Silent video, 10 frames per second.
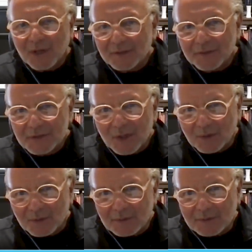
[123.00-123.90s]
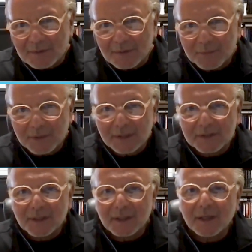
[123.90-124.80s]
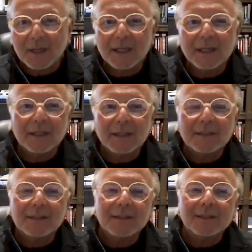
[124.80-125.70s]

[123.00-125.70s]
all of its own, because a